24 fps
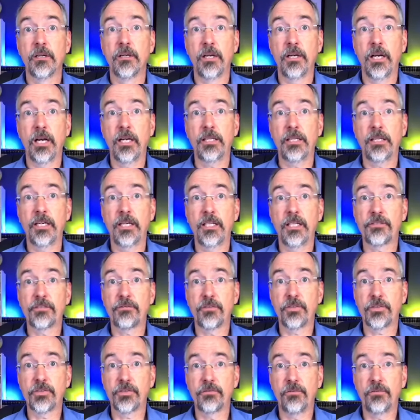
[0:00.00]
Hi, guys.
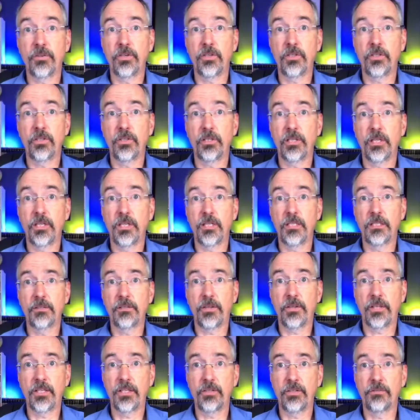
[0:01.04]
First of all,
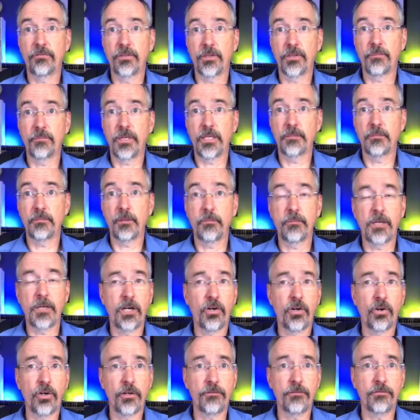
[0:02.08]
thank you from the bottom of my
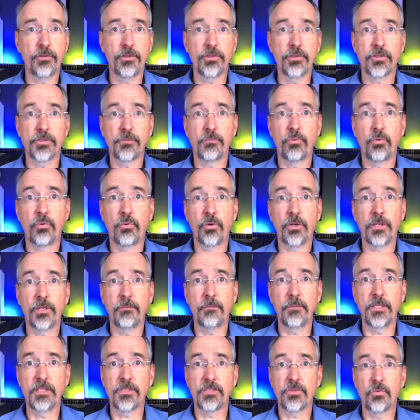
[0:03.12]
heart for your support. It
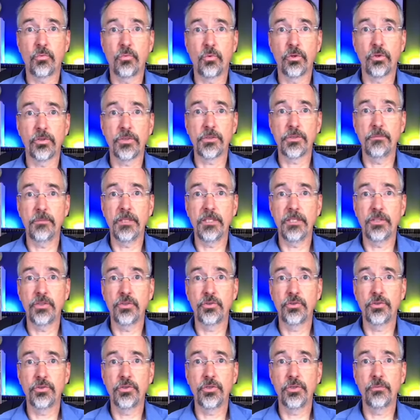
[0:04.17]
means the world to me.
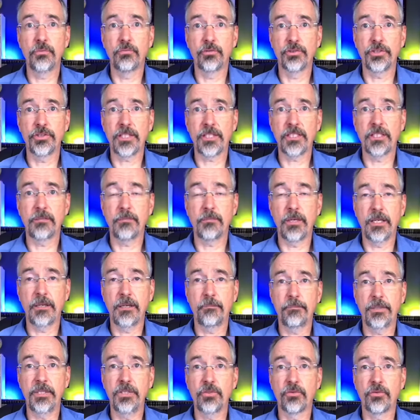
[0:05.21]
YouTube rejected my
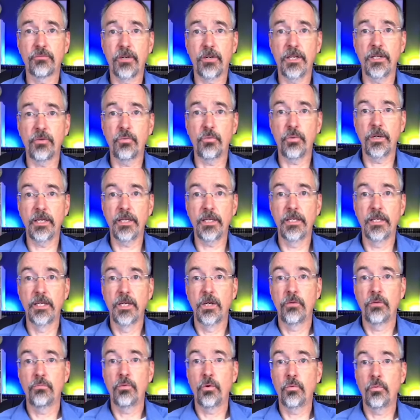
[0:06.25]
appeal right away.
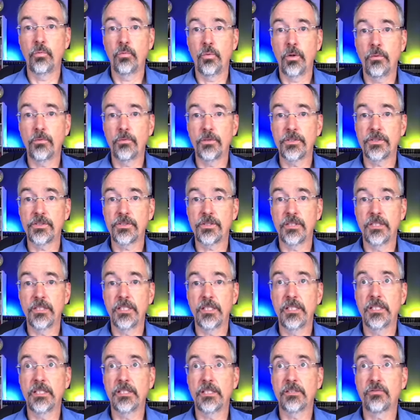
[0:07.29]
Well, what was
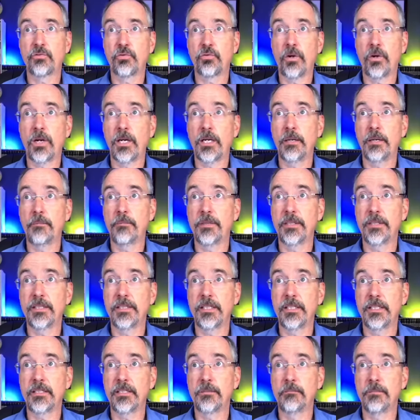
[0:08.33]
the crime that they
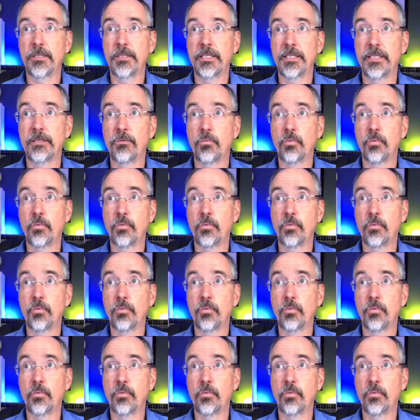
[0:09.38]
committed?